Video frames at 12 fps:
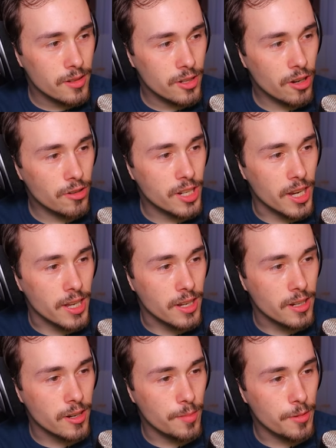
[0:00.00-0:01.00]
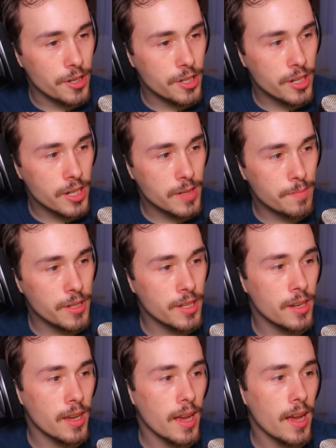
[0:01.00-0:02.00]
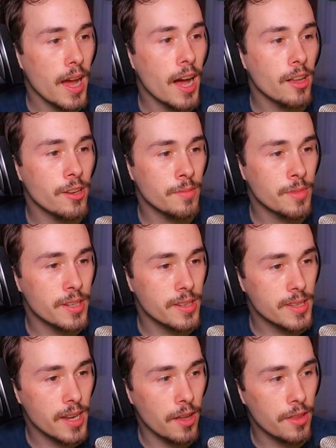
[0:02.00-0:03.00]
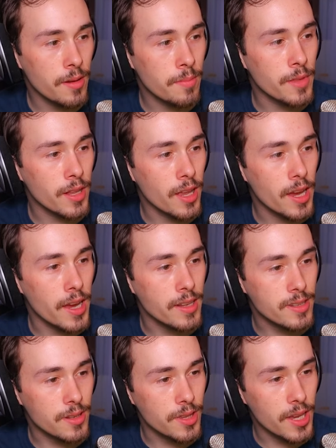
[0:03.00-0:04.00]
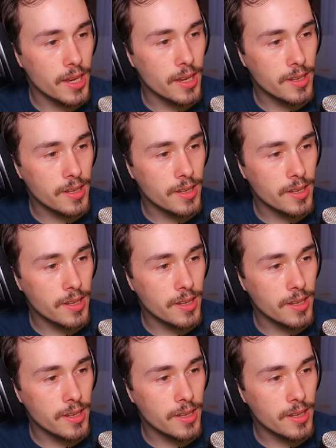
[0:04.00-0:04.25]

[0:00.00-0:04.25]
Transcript: Joja Corporation has been howling me to sell them the land so they